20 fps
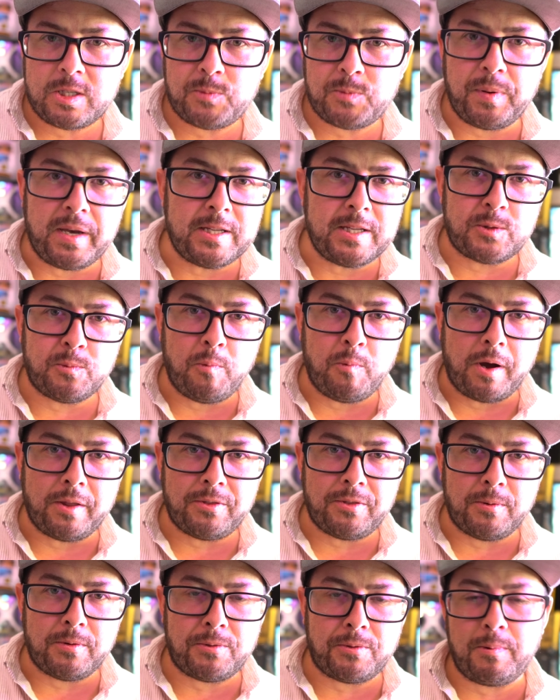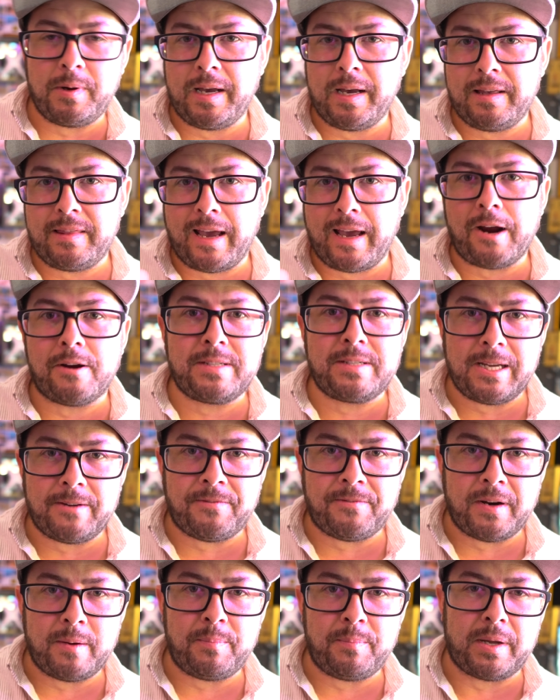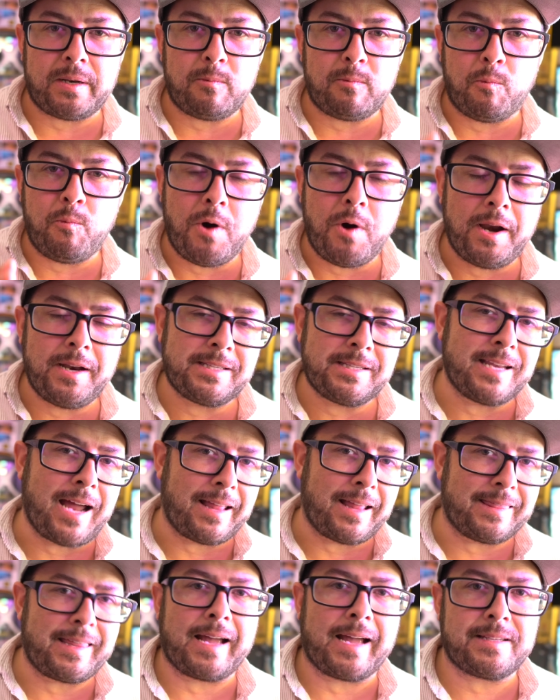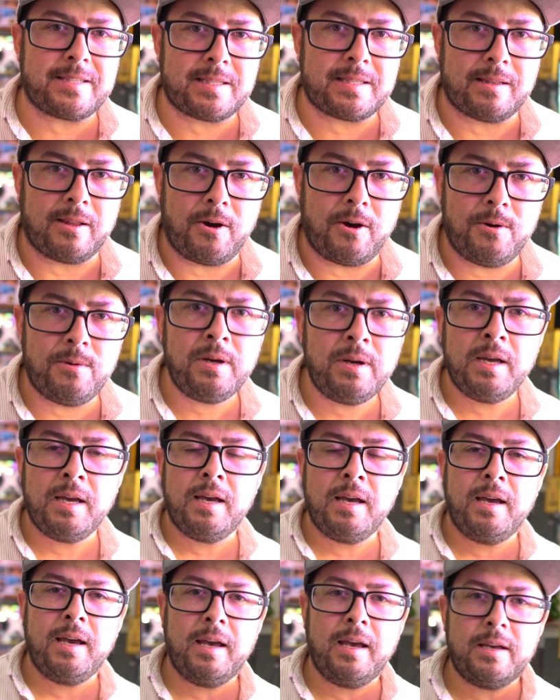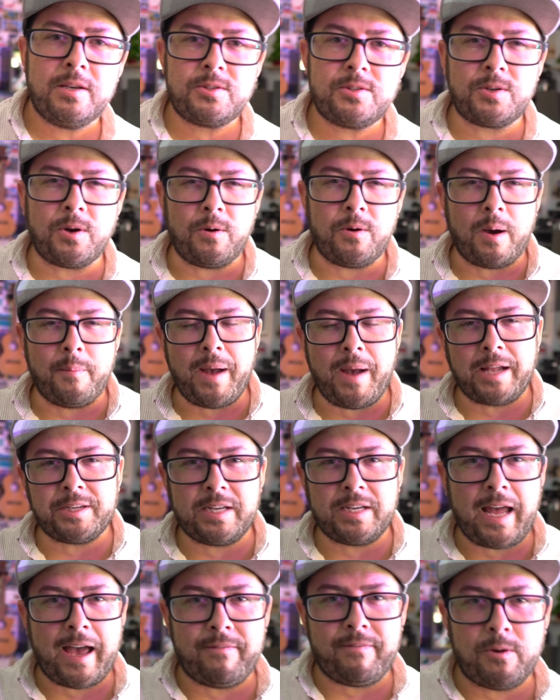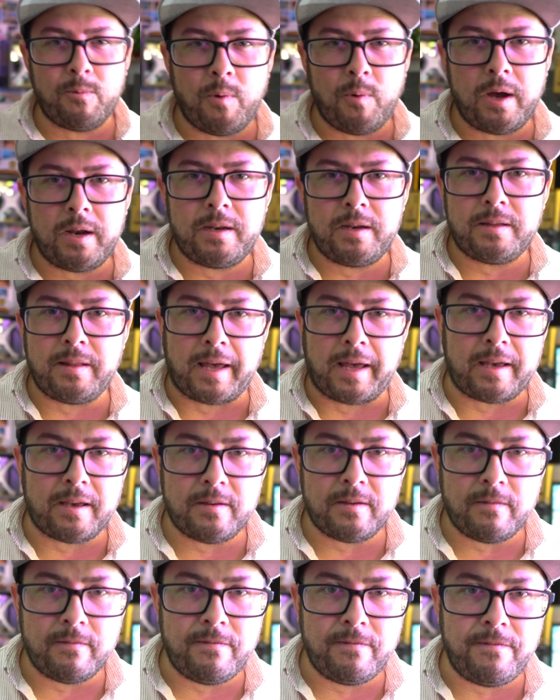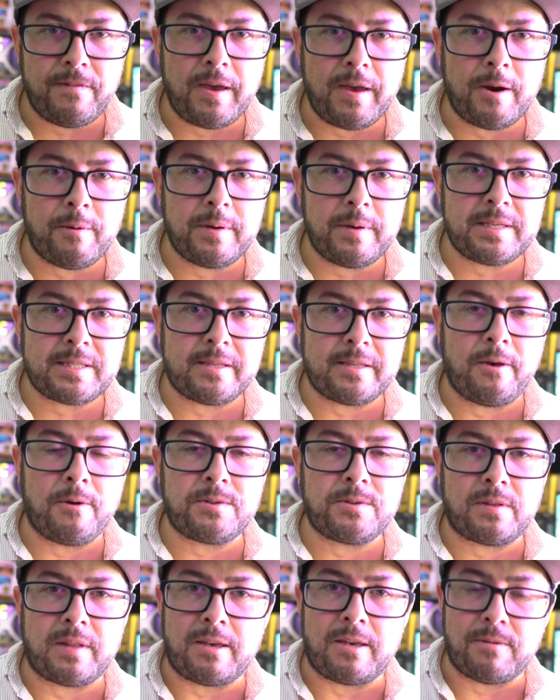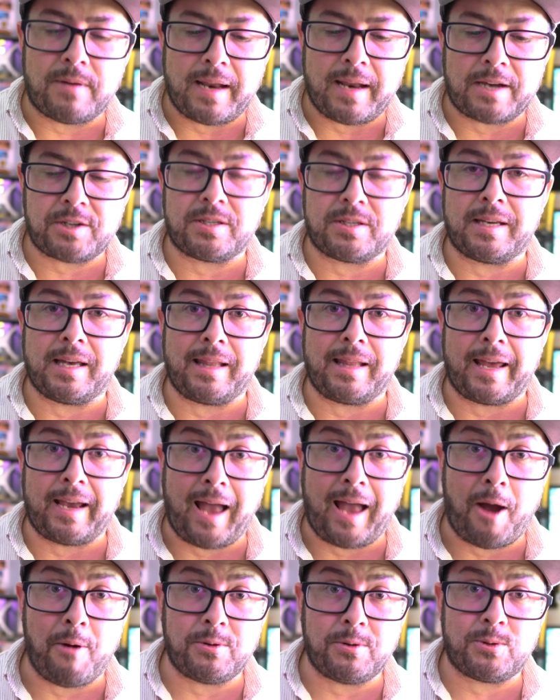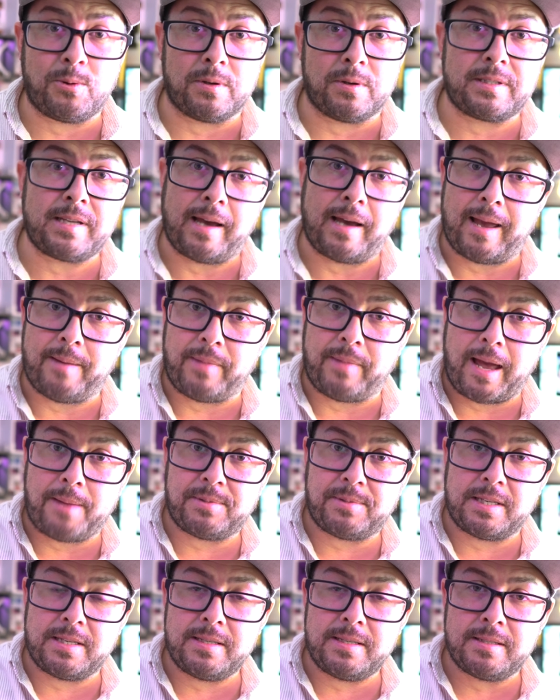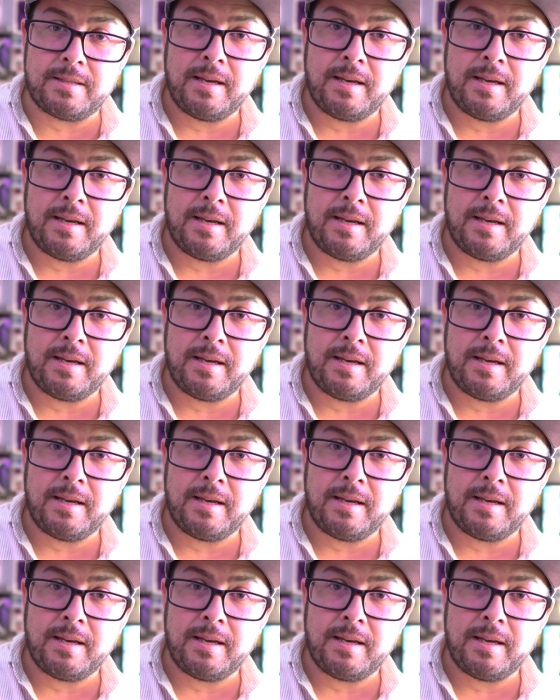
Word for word: speeds one through three, they are different, but one is not that slow. So imagine having one like very slow so that you can actually get like outdoor time lapses